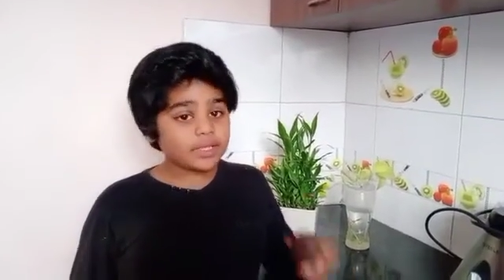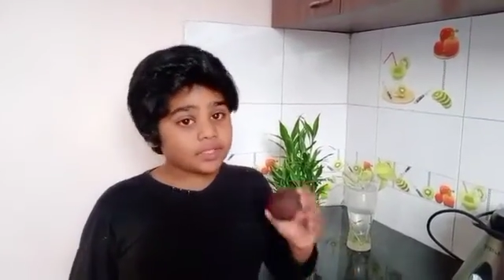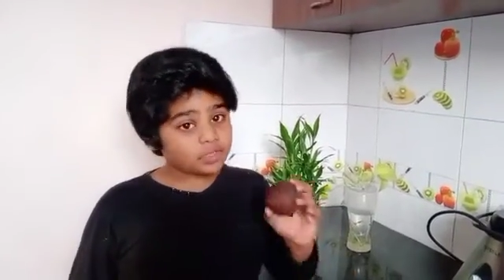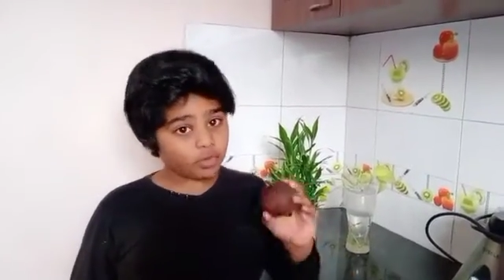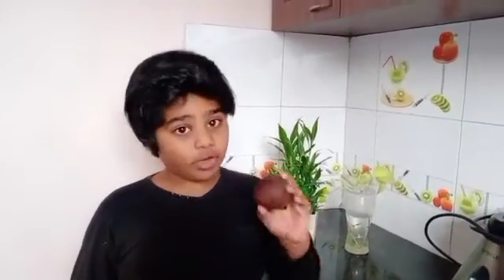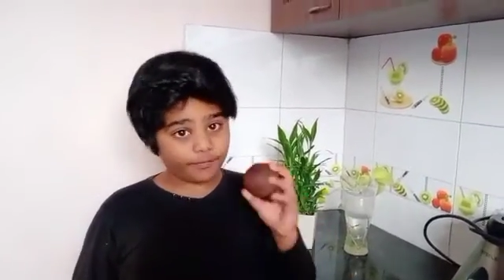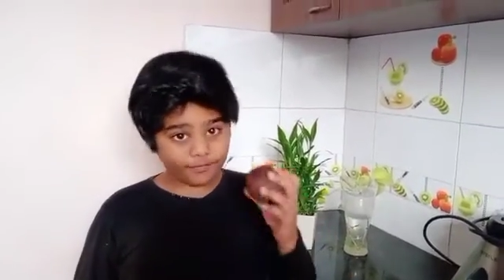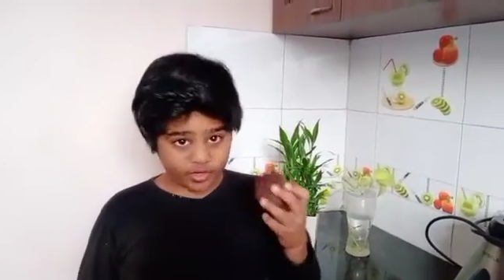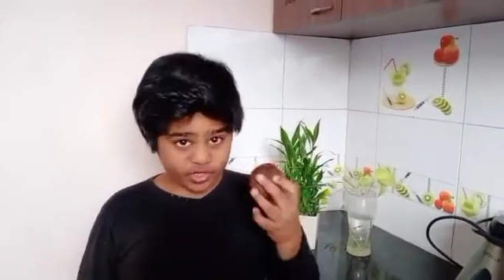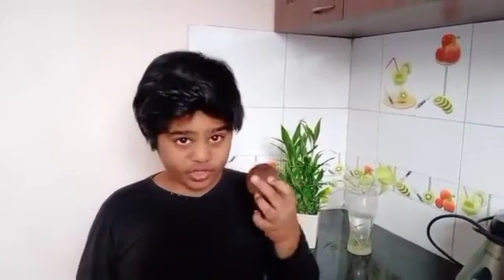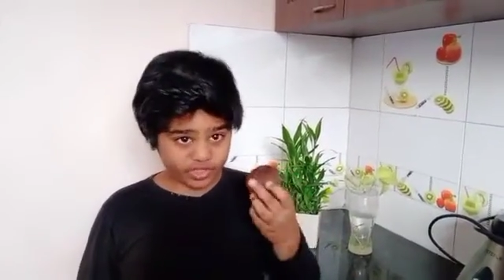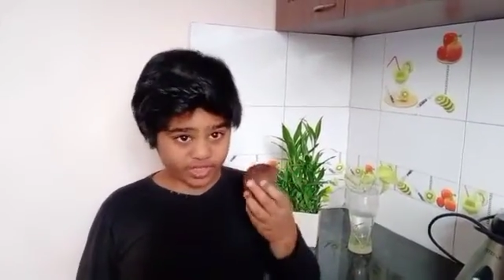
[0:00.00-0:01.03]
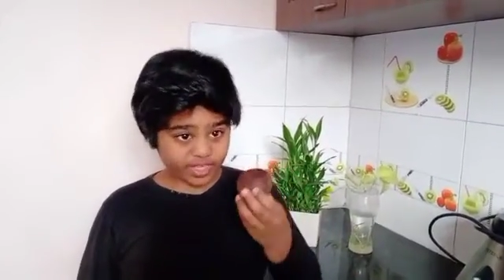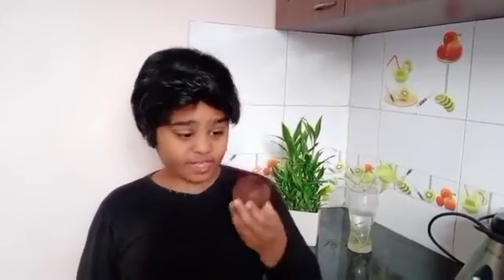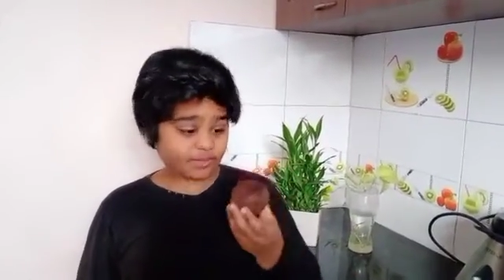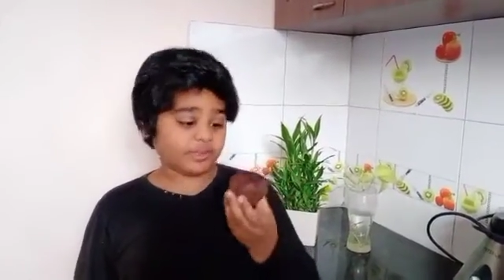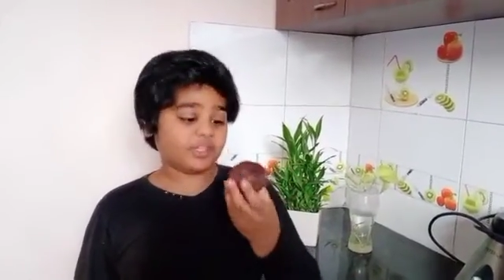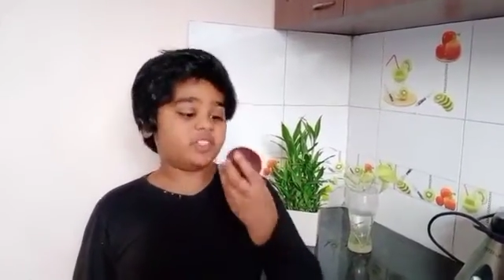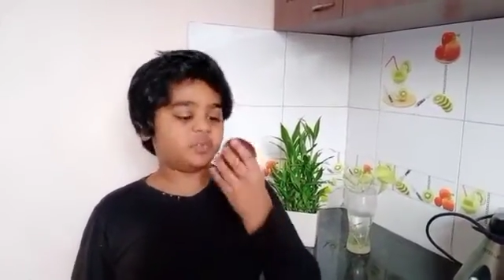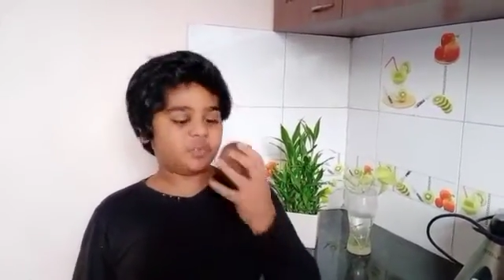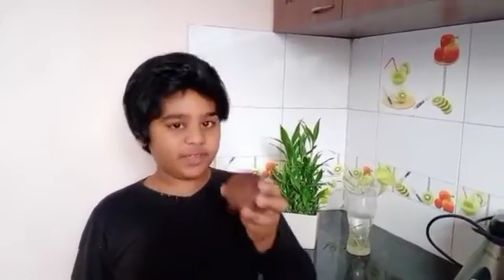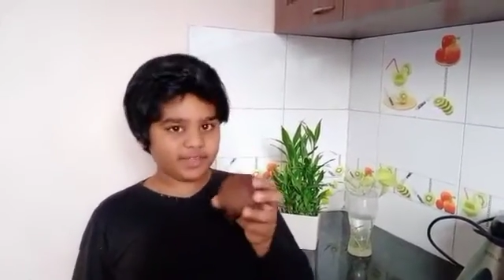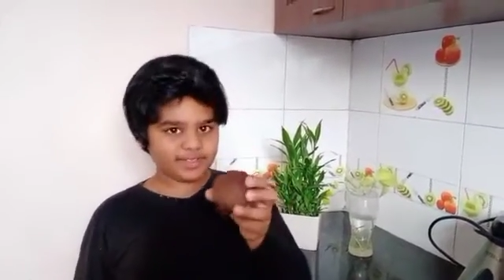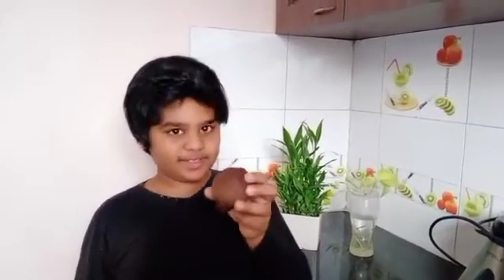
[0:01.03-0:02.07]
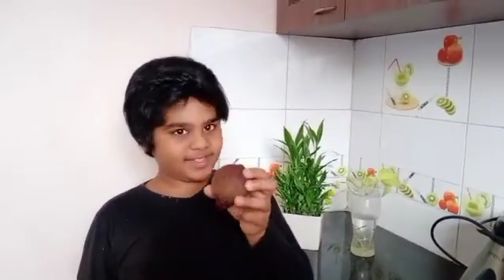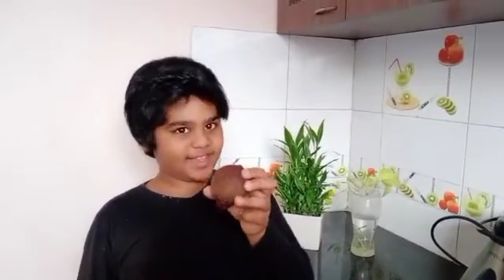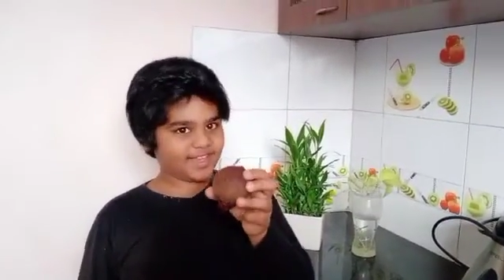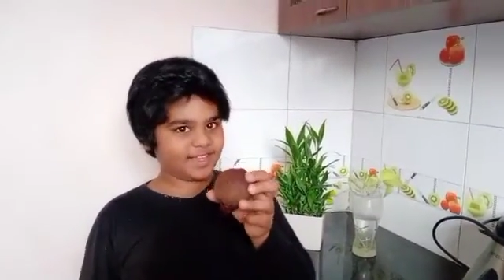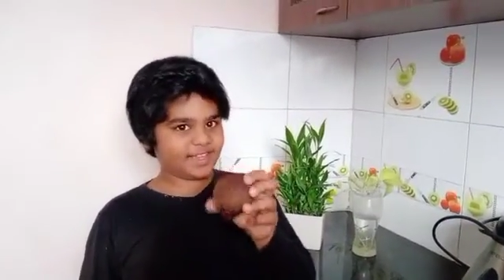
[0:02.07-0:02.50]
So our first step is to peel the scale.